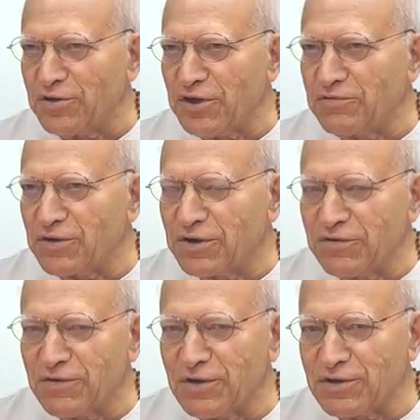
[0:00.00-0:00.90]
they were
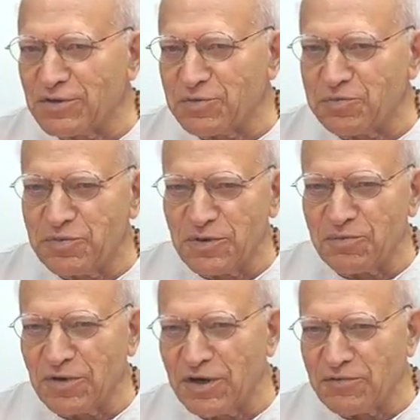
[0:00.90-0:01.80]
given
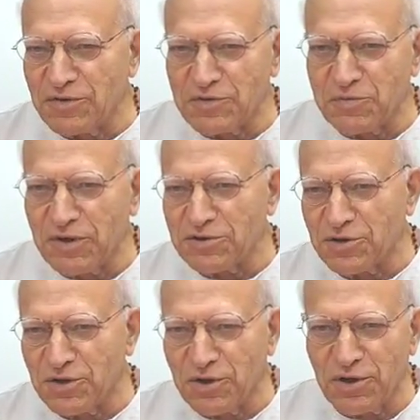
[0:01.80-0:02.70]
some kind of a
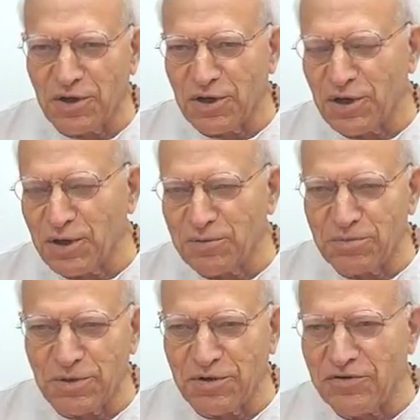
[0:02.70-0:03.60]
special
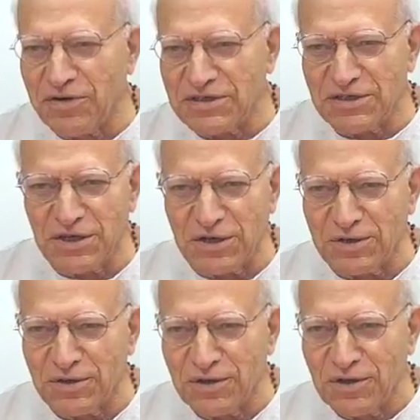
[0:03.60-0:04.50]

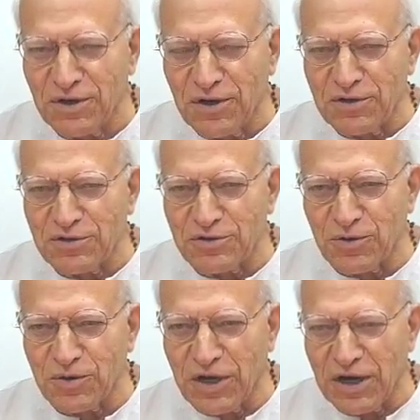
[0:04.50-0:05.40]
dressing
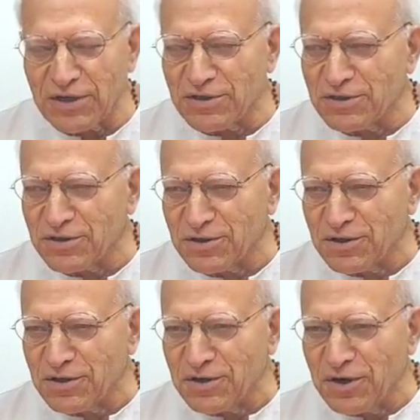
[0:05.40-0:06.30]
so that
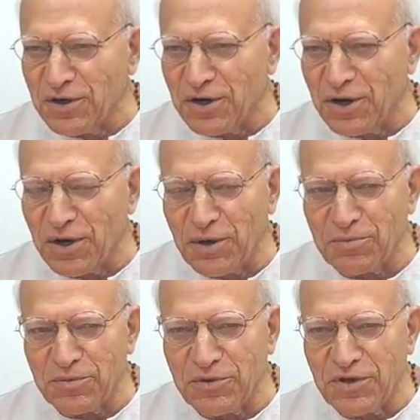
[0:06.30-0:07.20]

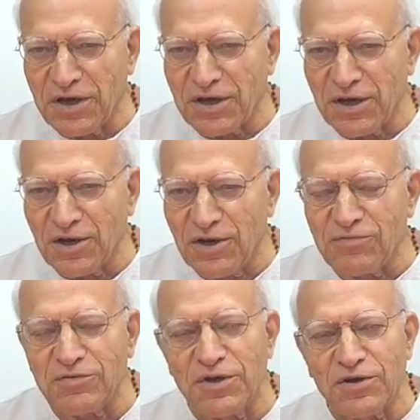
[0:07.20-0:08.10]
they can
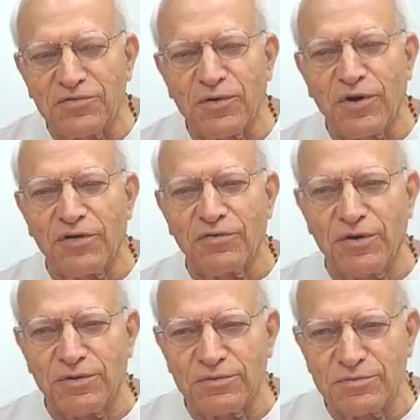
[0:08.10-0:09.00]
live there
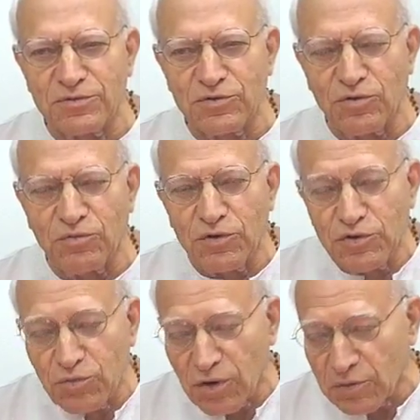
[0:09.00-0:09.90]
forever. So would
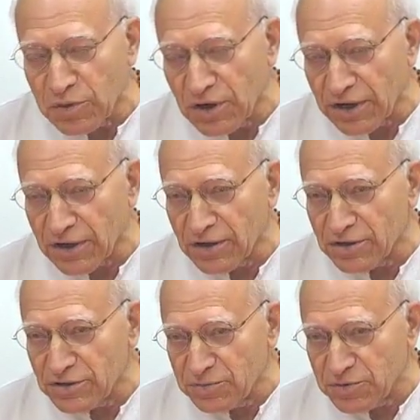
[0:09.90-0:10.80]
you want to be like an
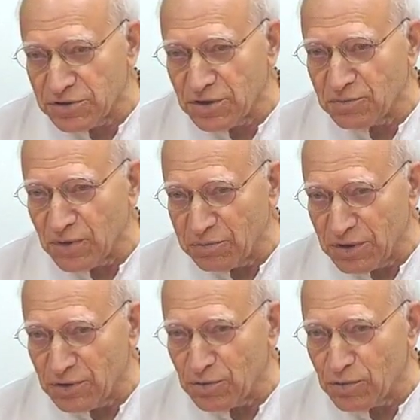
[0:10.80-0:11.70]
Egyptian
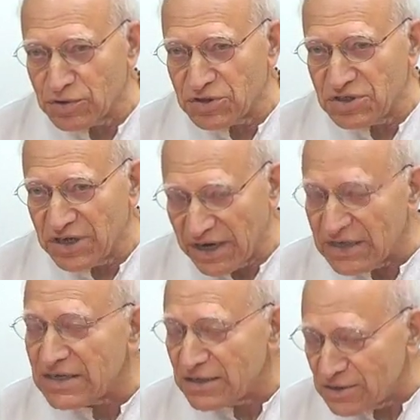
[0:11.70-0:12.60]
mummy who's
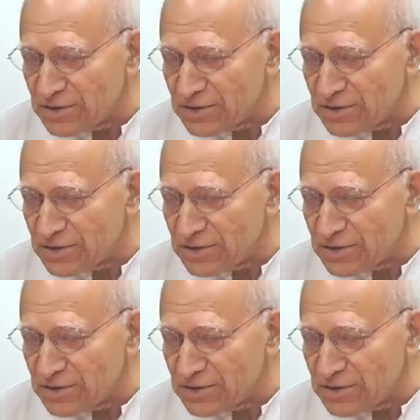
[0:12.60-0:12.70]
dead,